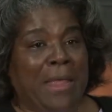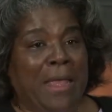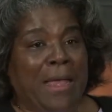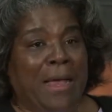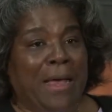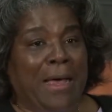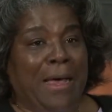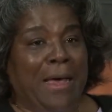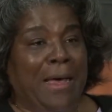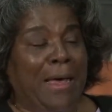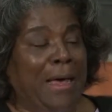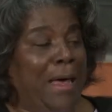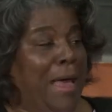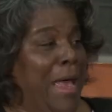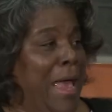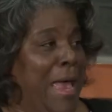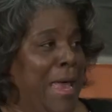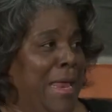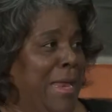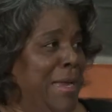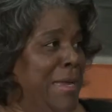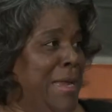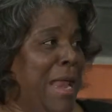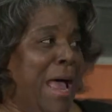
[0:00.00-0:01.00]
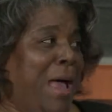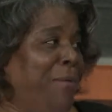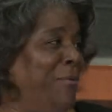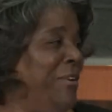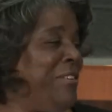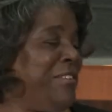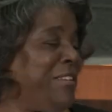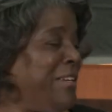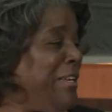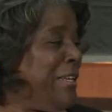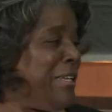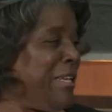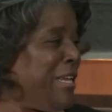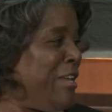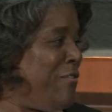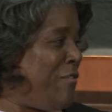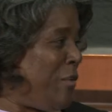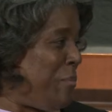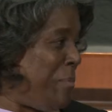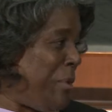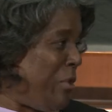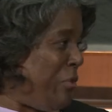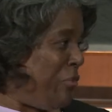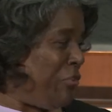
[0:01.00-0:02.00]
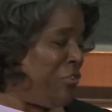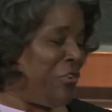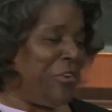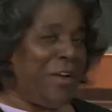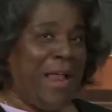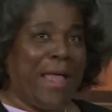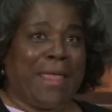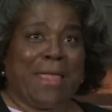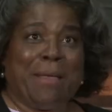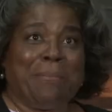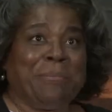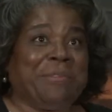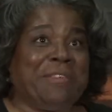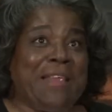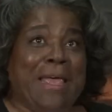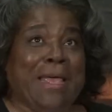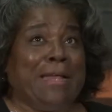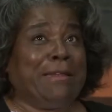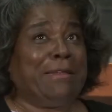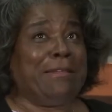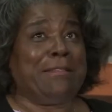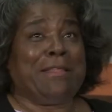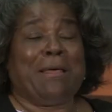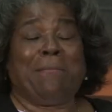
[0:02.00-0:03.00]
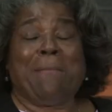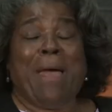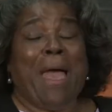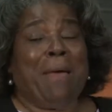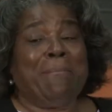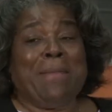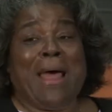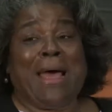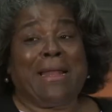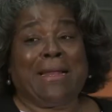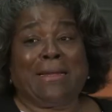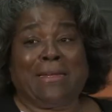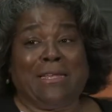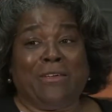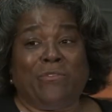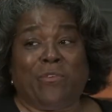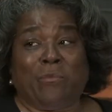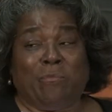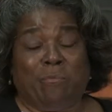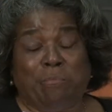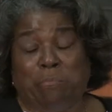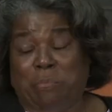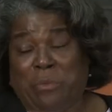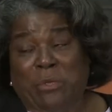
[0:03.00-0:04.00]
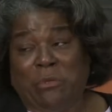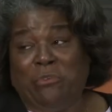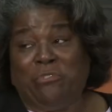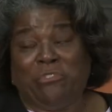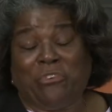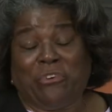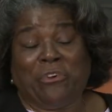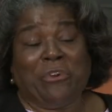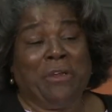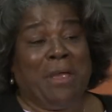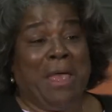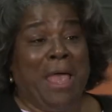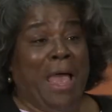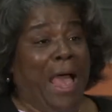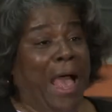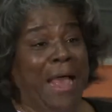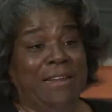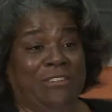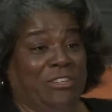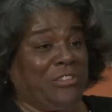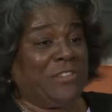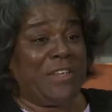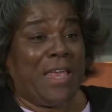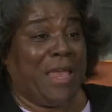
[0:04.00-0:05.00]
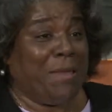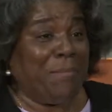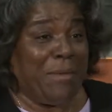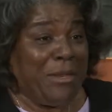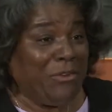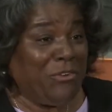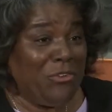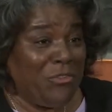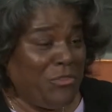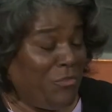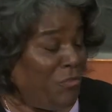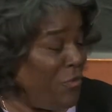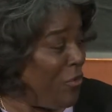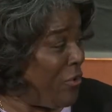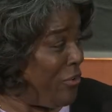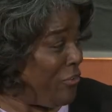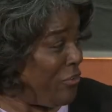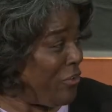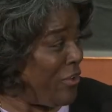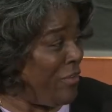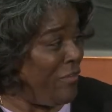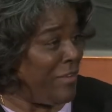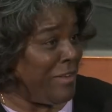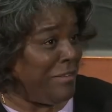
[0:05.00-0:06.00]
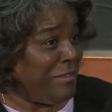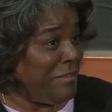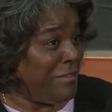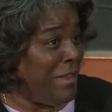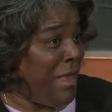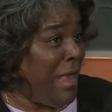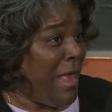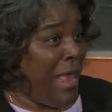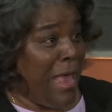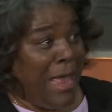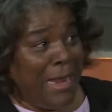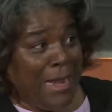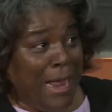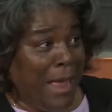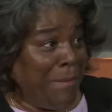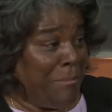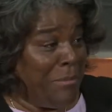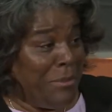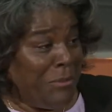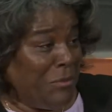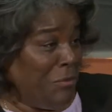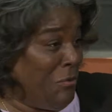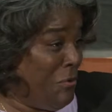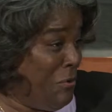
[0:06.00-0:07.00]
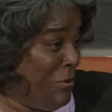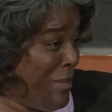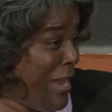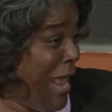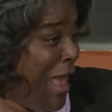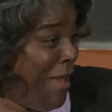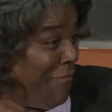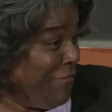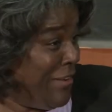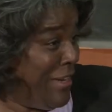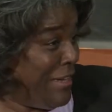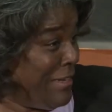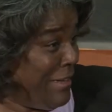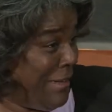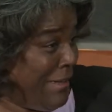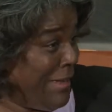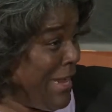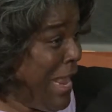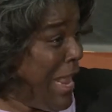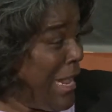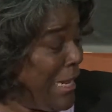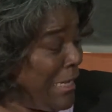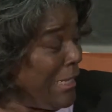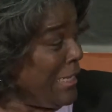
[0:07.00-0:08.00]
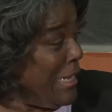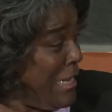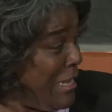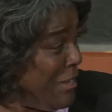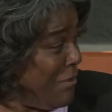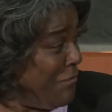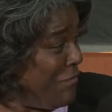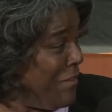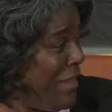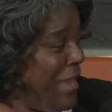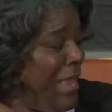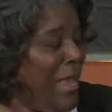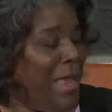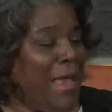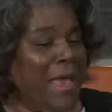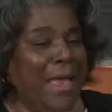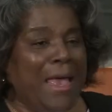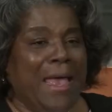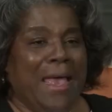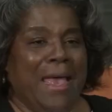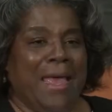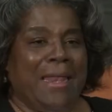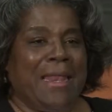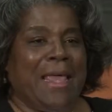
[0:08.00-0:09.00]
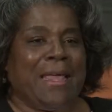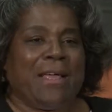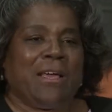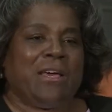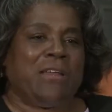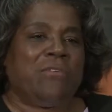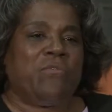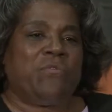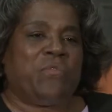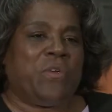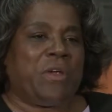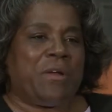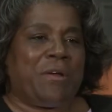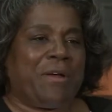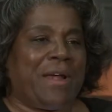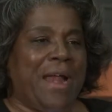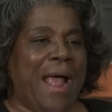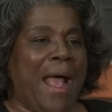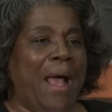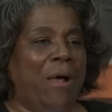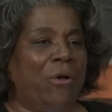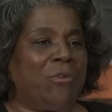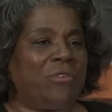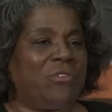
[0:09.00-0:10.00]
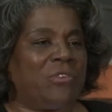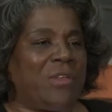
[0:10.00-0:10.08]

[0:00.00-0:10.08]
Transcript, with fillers: Uh, and I wasn't a leave abuser, and I kept saying to them, I'm not a leave abuser. I just came into the Foreign Service, and I'm going to have to take leave. And they couldn't figure it out.